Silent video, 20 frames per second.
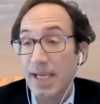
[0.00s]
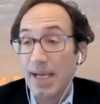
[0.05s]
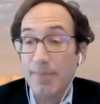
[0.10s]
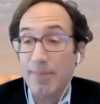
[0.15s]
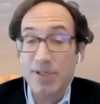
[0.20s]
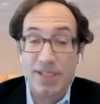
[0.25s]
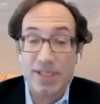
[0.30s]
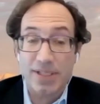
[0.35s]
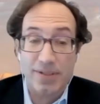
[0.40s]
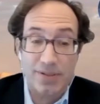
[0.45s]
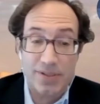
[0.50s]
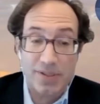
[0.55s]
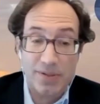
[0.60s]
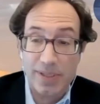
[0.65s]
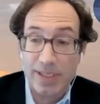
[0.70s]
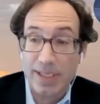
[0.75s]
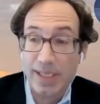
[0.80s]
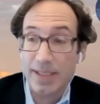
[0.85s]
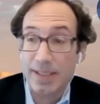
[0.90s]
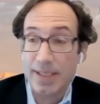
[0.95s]
damage that they're
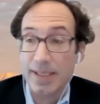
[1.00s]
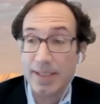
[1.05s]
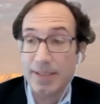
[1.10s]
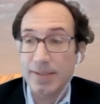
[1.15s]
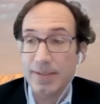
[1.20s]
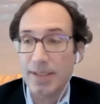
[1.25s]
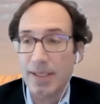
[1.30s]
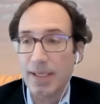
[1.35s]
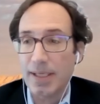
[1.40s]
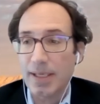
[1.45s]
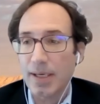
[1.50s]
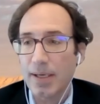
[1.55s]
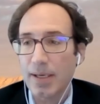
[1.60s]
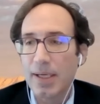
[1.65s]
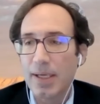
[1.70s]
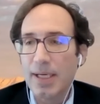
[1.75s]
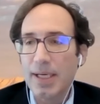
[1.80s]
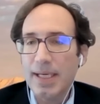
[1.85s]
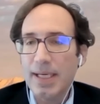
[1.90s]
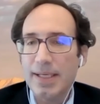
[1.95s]
doing, in
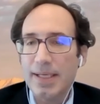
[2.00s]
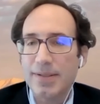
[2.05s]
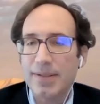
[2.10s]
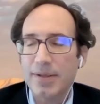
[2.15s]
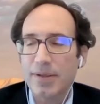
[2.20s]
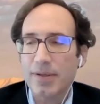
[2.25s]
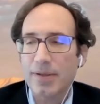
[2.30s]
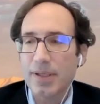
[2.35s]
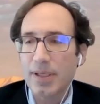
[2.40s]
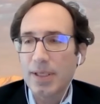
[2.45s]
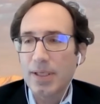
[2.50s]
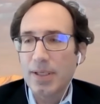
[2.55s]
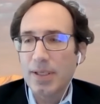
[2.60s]
either